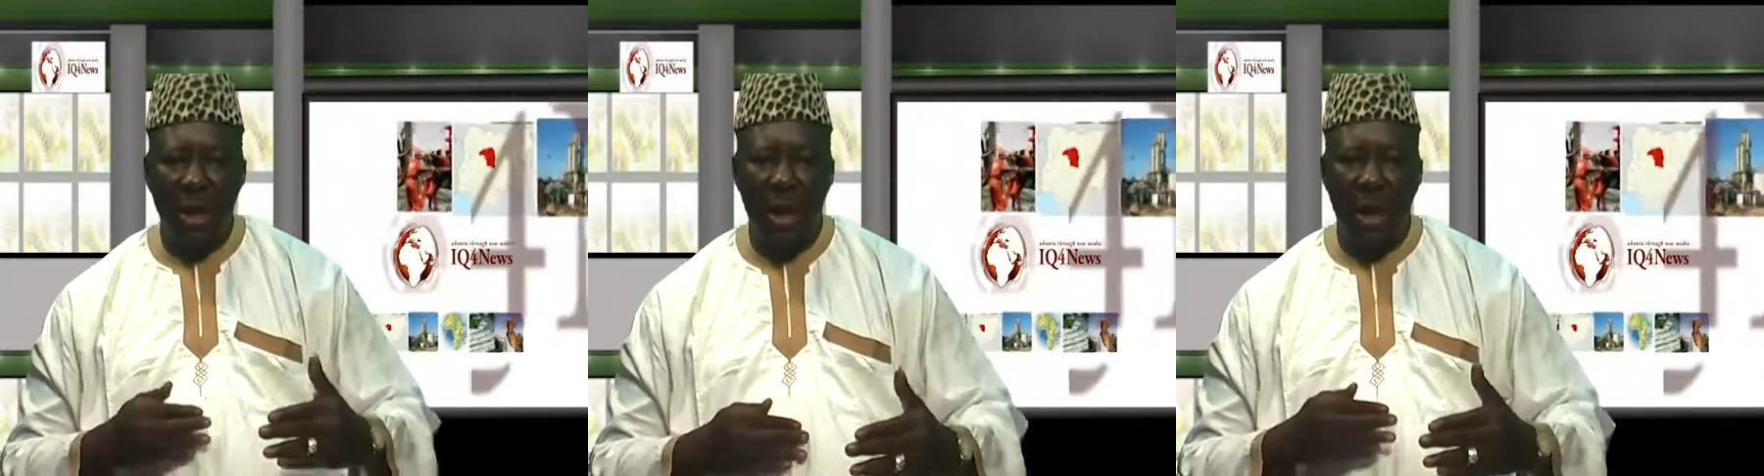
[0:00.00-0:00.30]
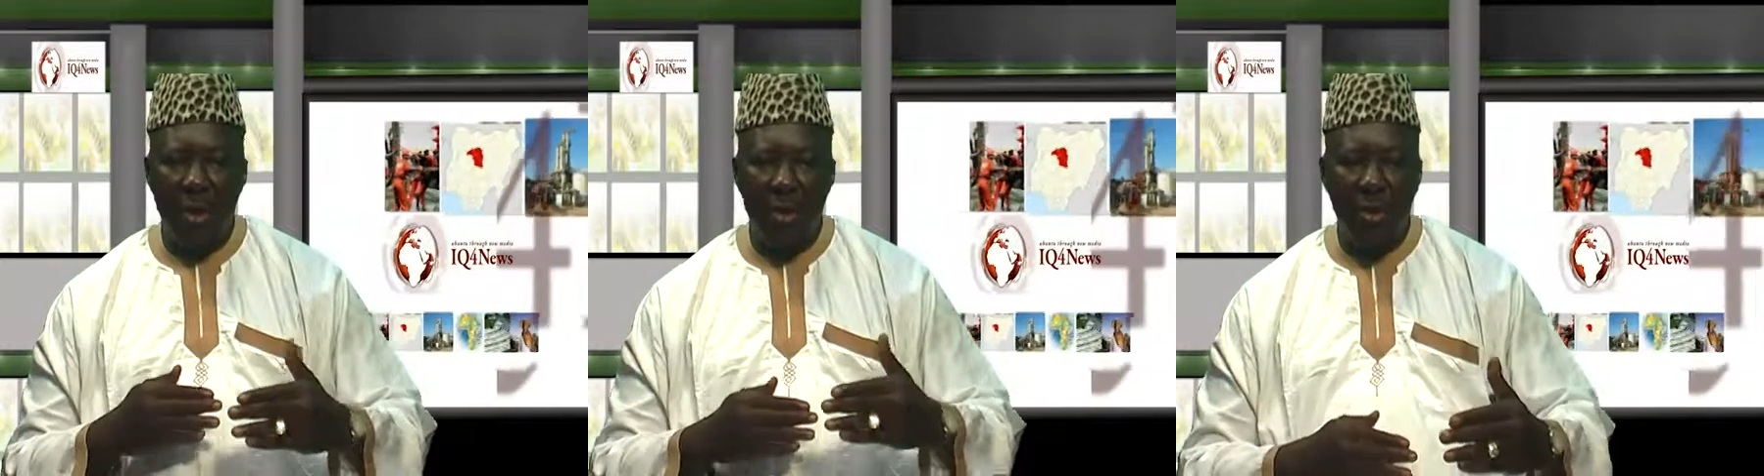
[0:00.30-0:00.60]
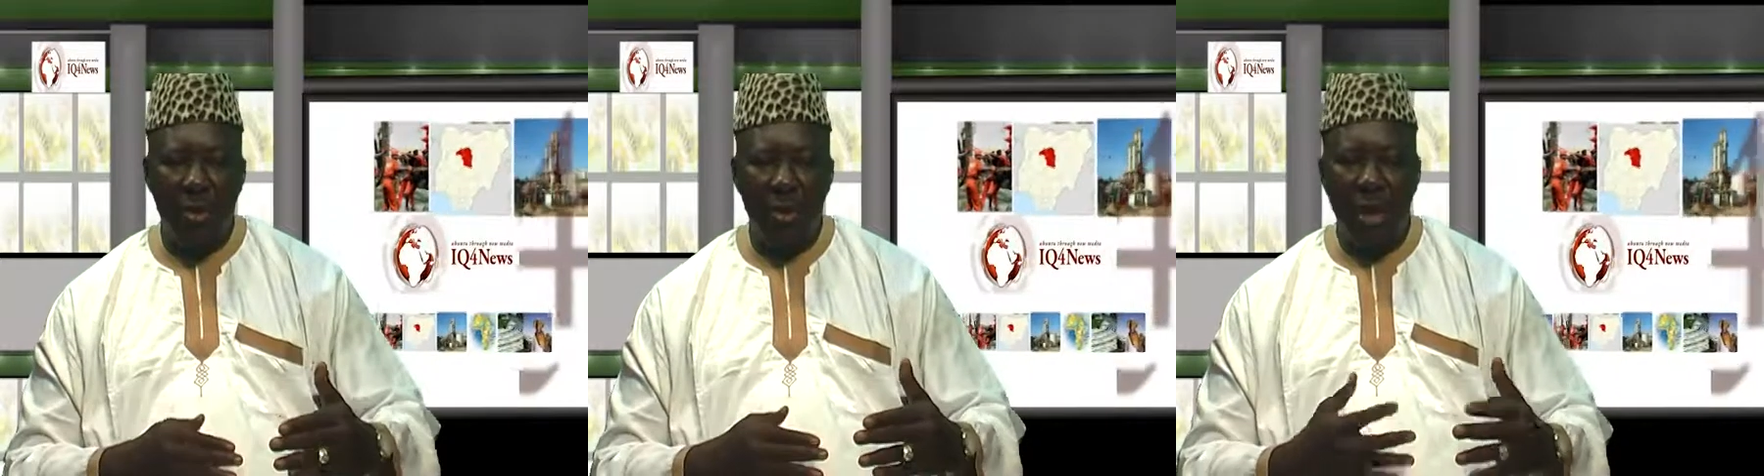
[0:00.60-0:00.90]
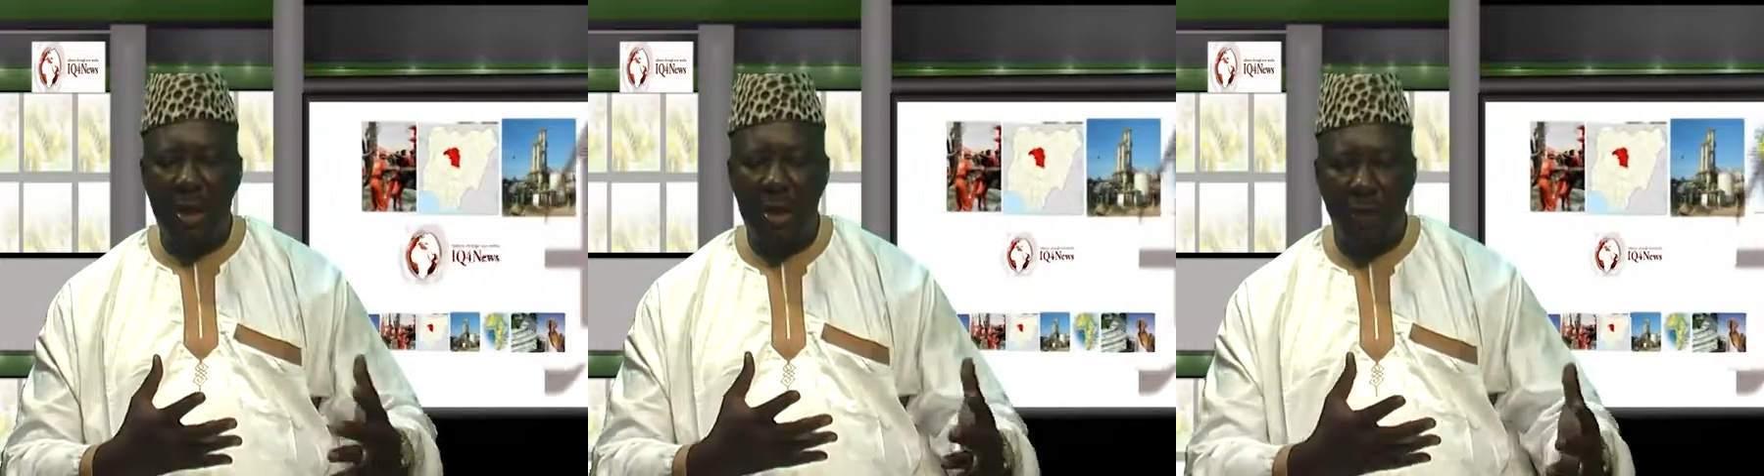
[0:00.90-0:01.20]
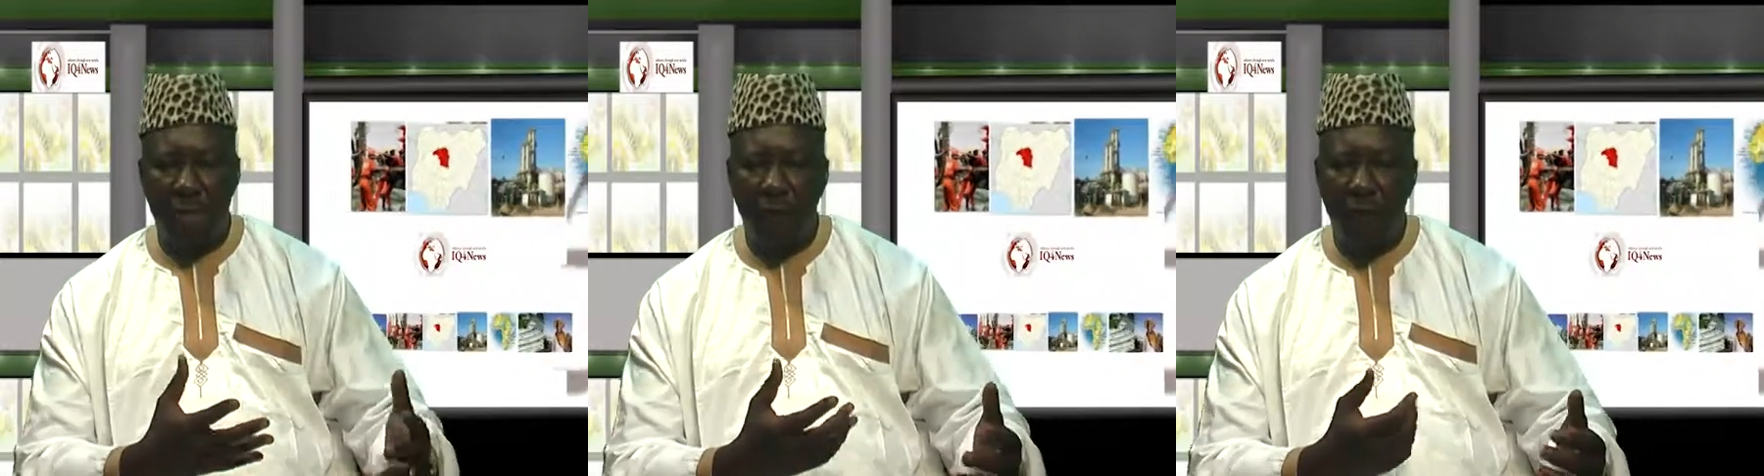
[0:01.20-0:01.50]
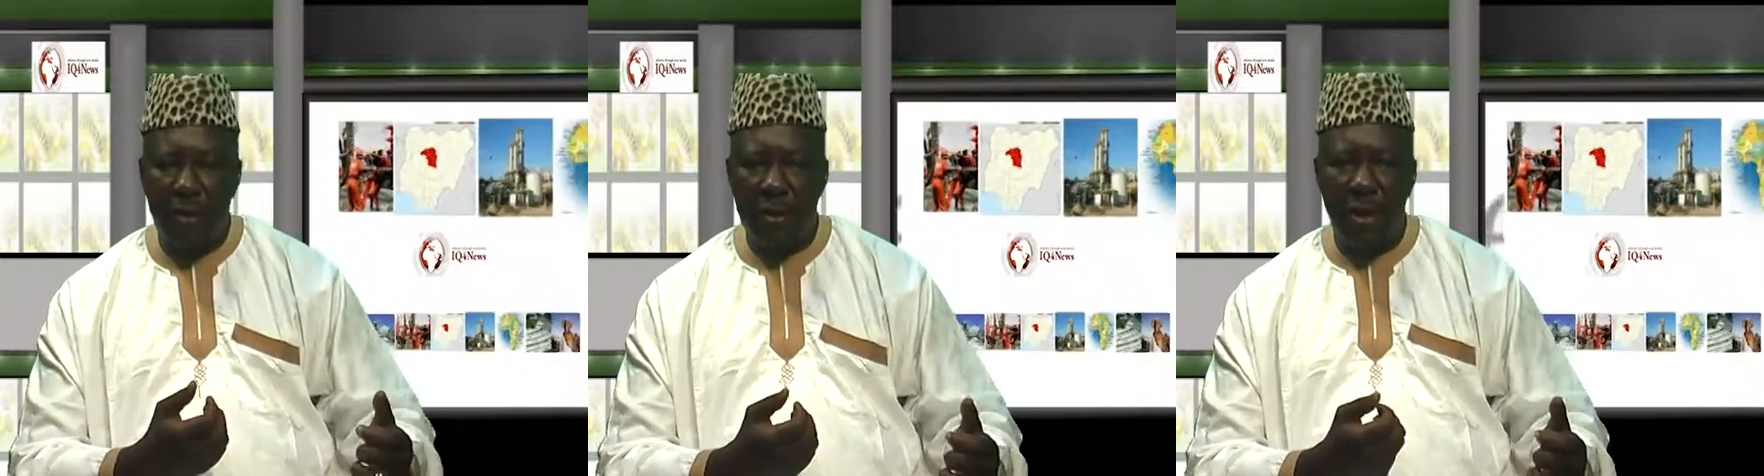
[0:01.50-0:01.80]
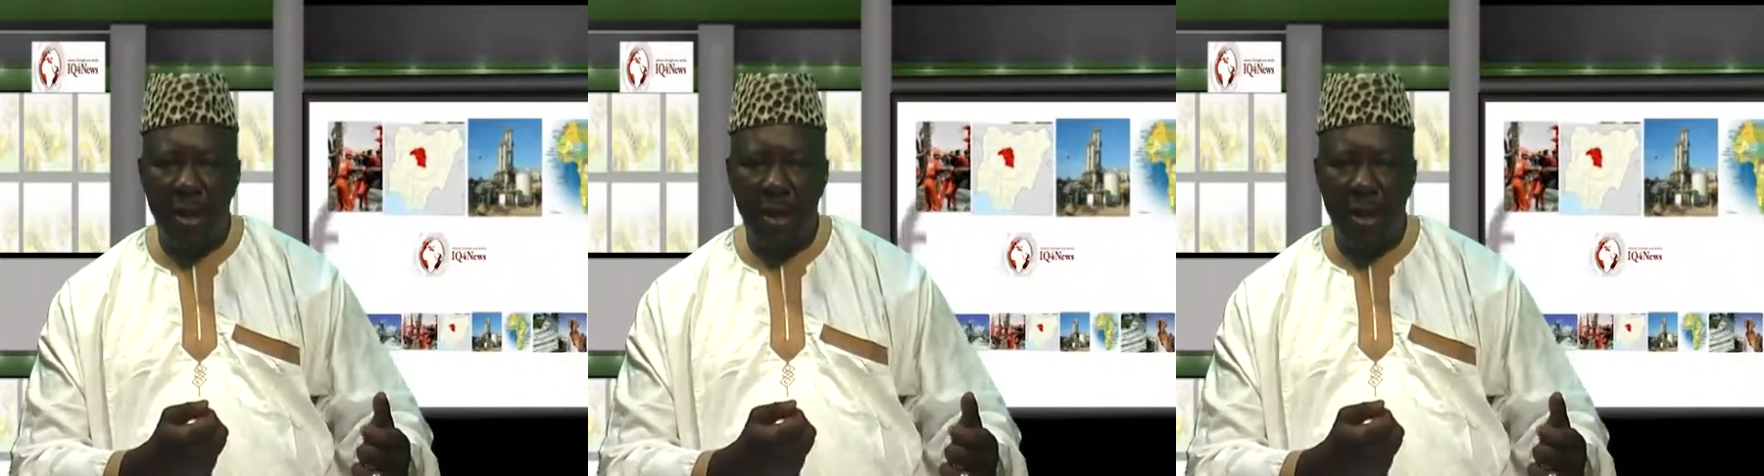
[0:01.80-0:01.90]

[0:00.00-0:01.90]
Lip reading: there are those that profits